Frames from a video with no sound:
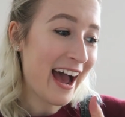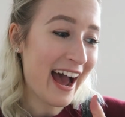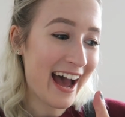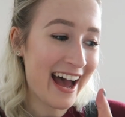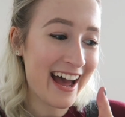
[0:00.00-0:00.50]

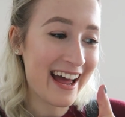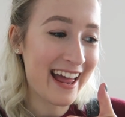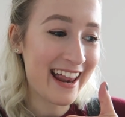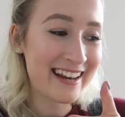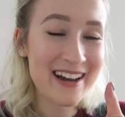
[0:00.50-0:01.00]

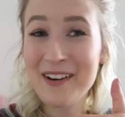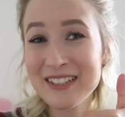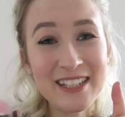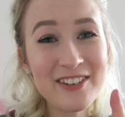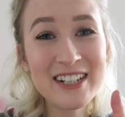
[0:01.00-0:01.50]
And I
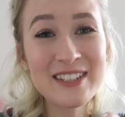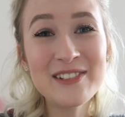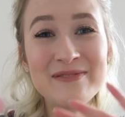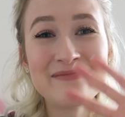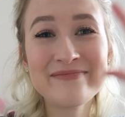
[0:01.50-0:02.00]
will see you very
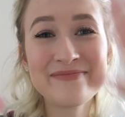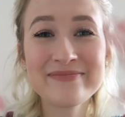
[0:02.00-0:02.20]
soon.